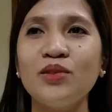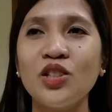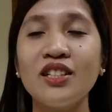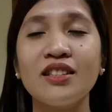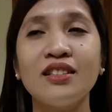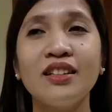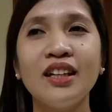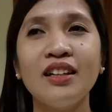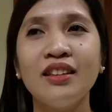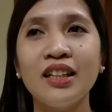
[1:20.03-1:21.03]
She's
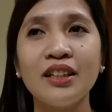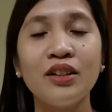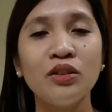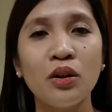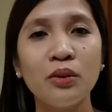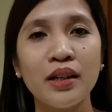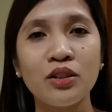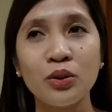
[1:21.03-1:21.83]
not around always,